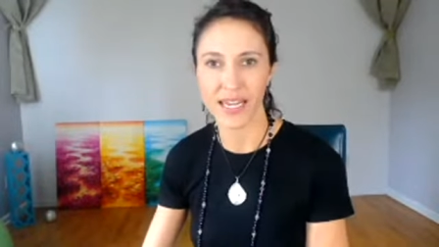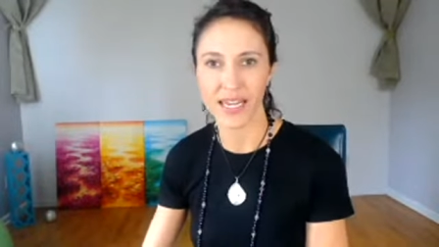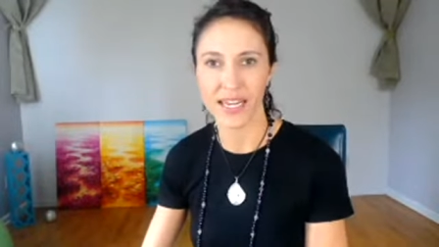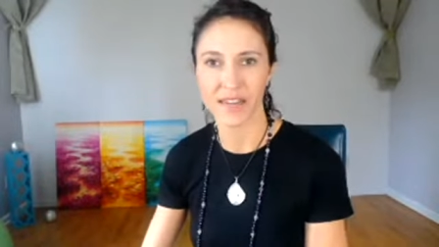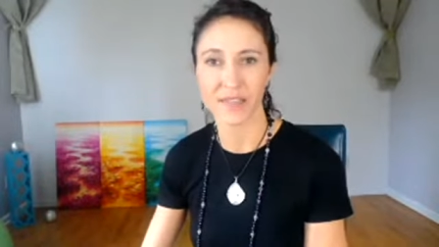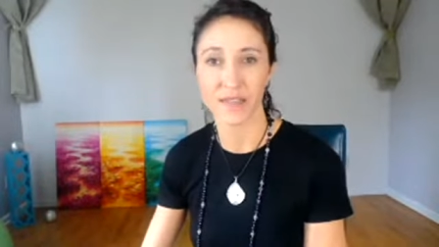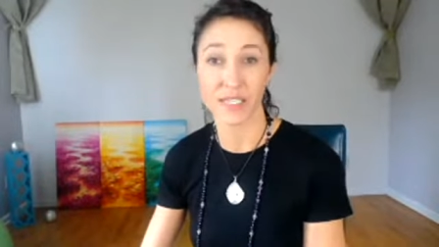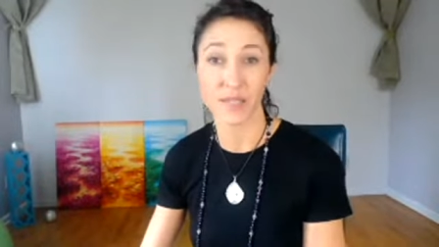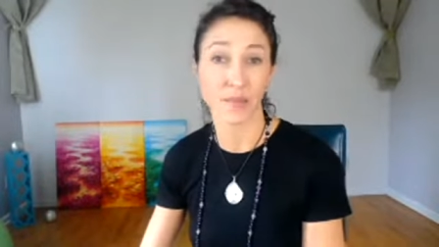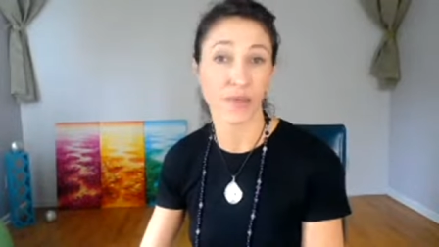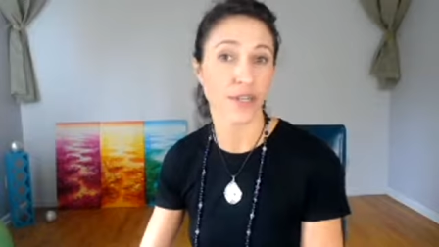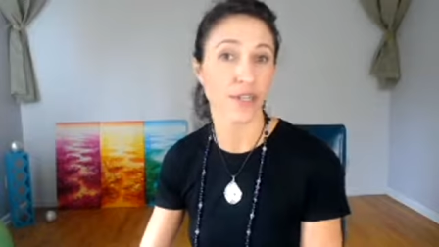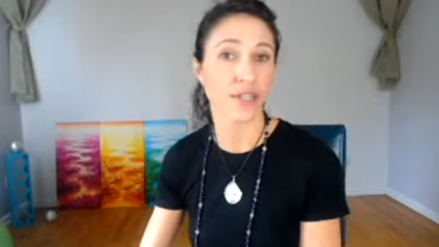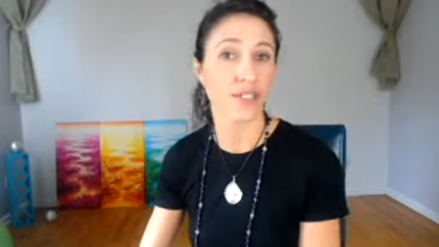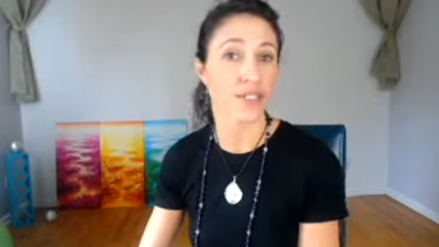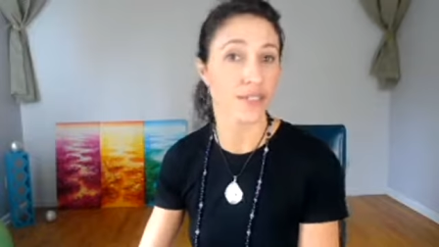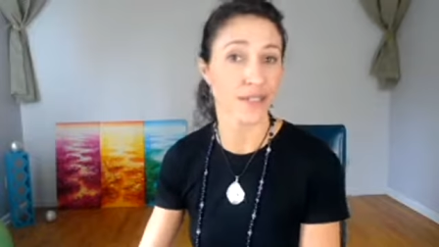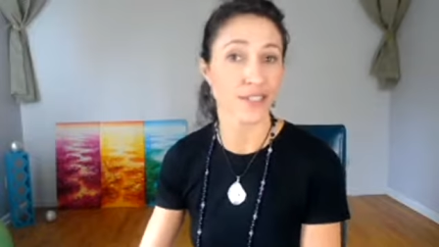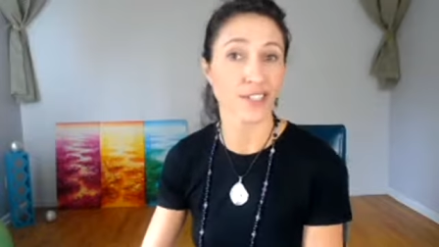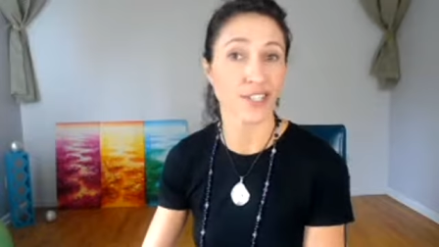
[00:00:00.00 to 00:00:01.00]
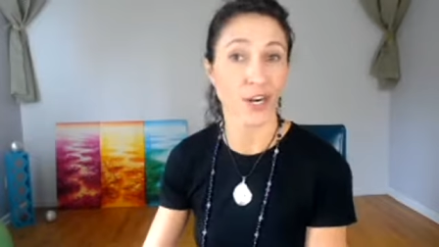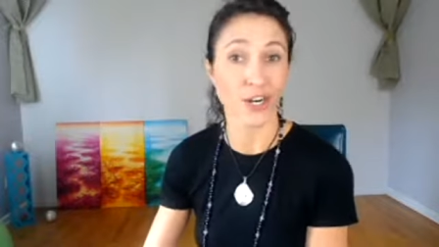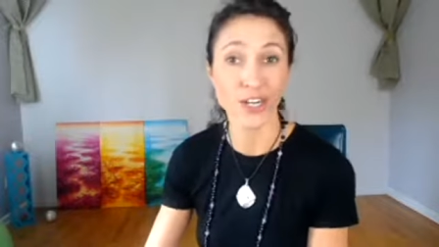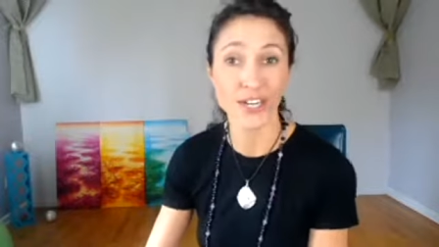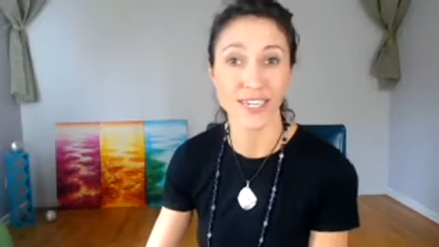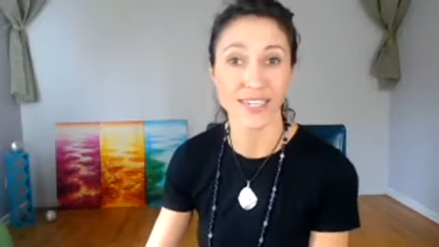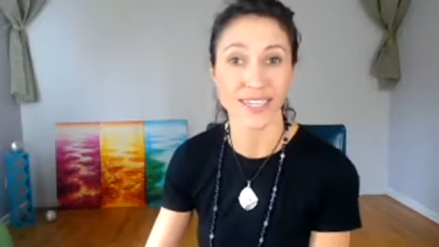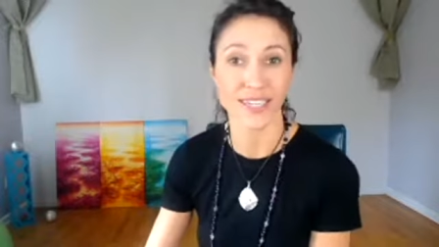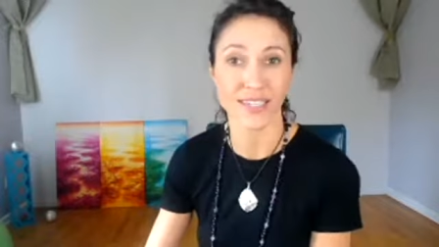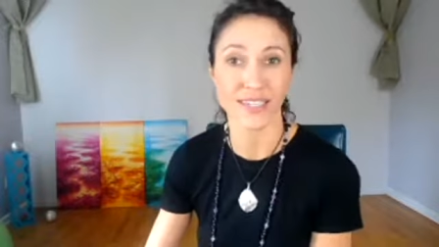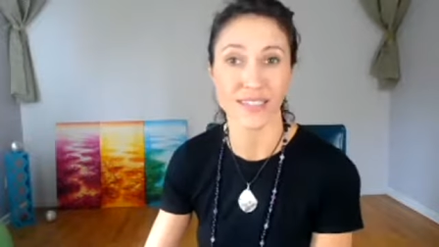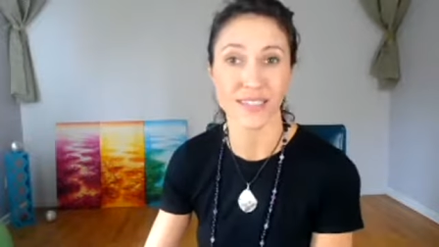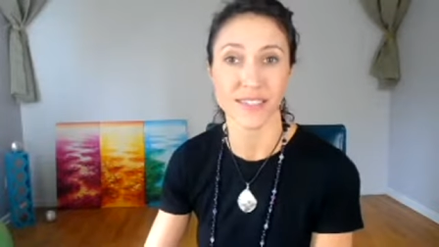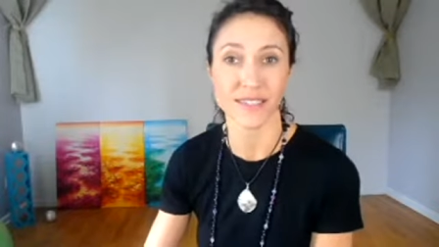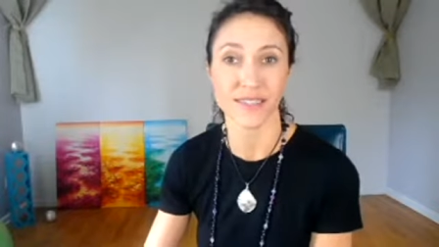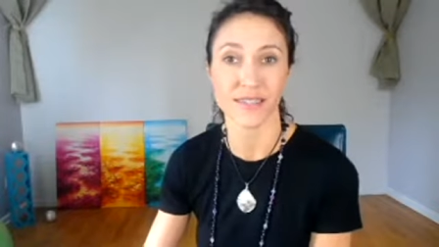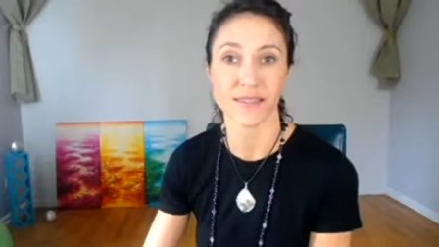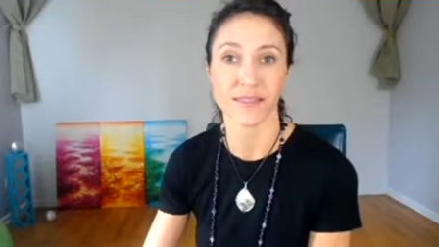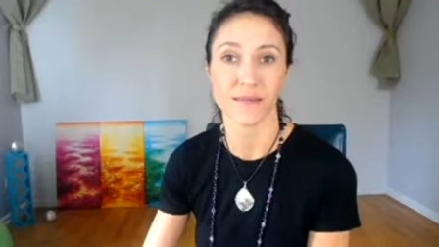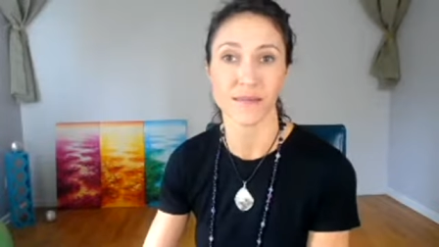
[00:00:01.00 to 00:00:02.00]
I've experienced
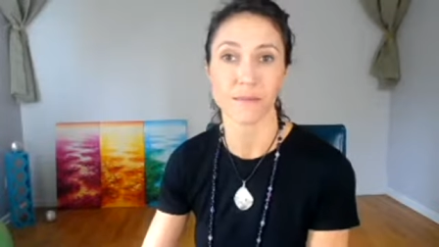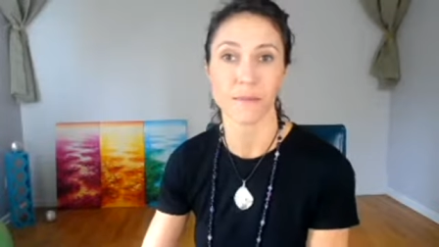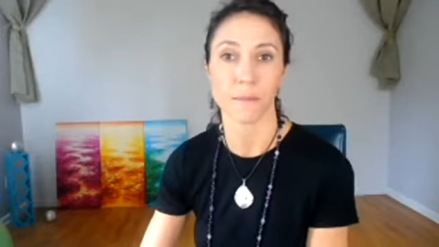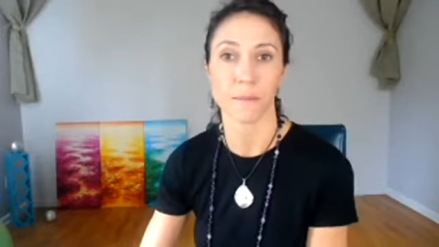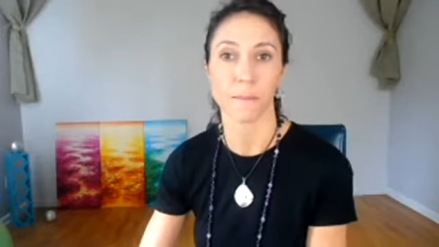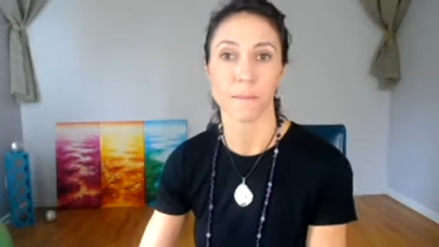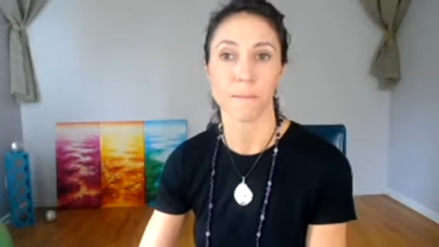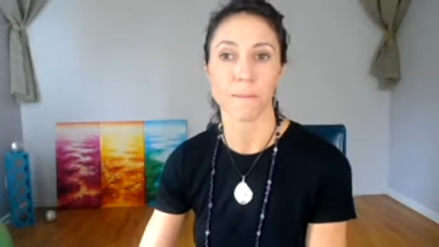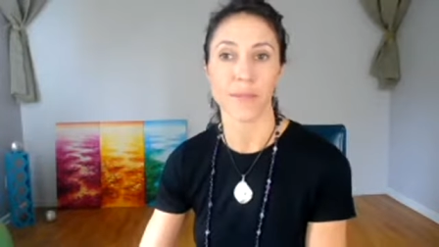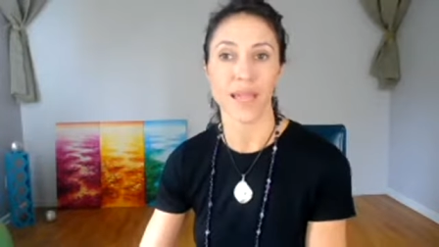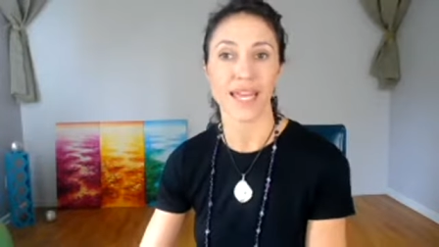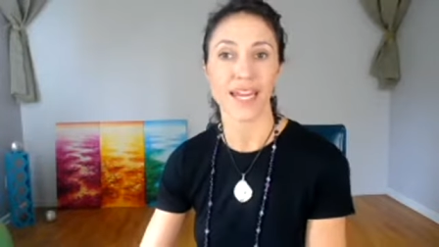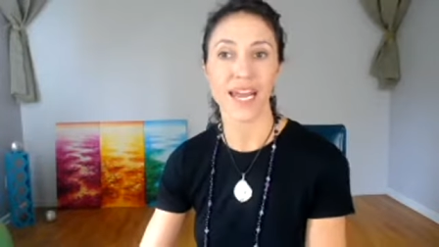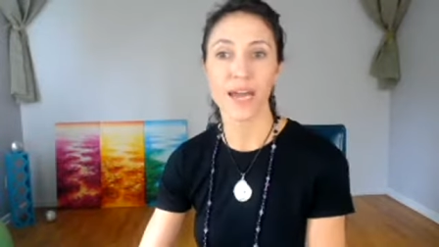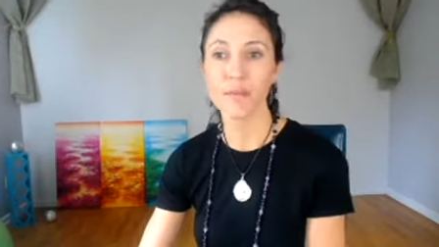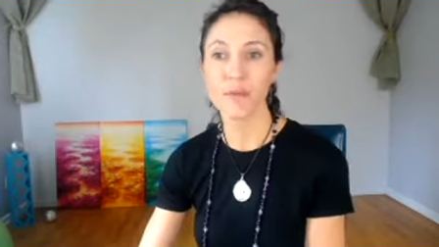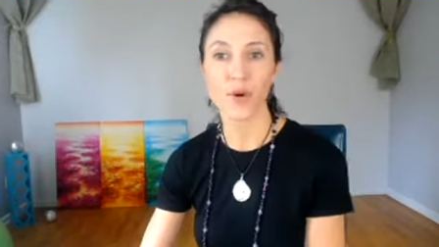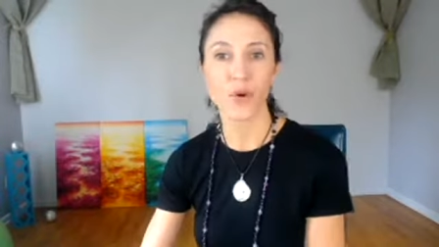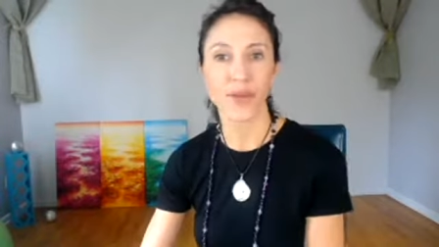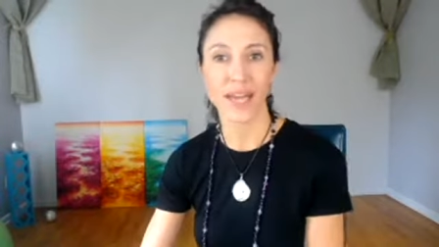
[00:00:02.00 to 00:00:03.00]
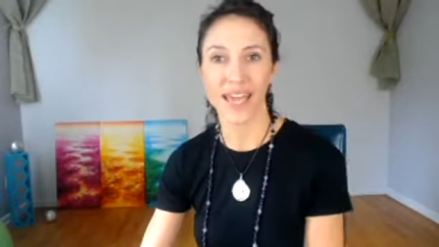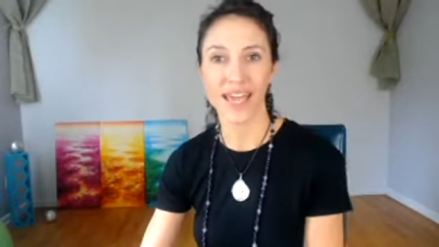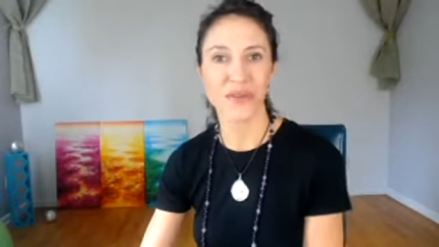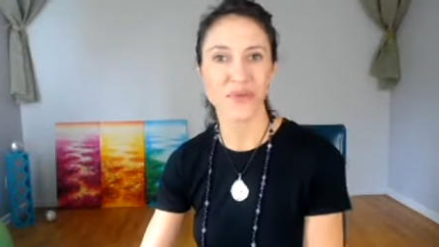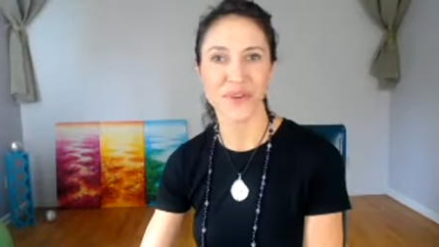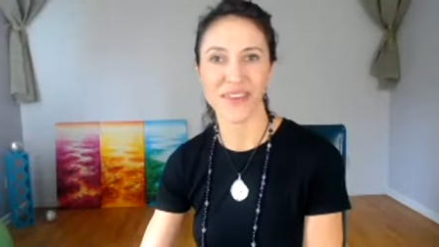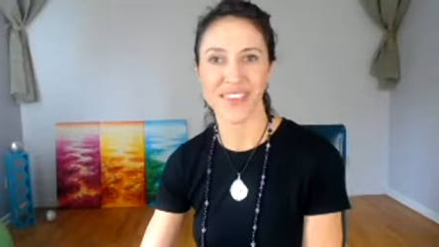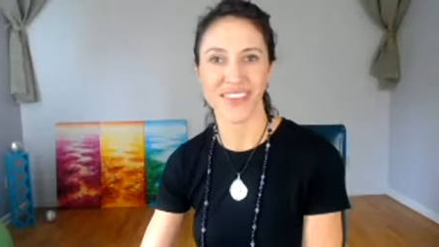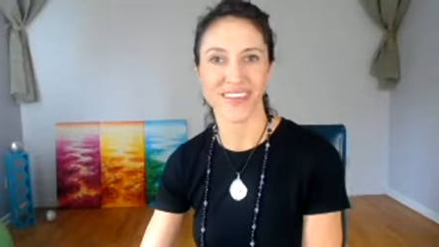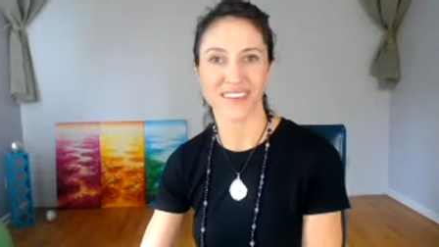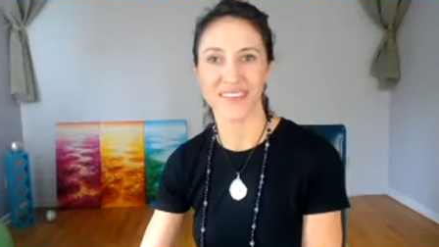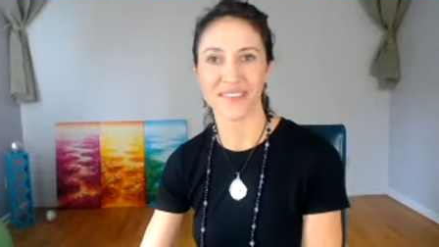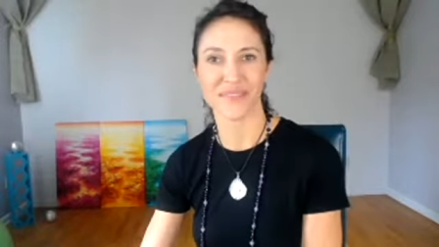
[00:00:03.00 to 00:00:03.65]
darkness, and I'm okay with it.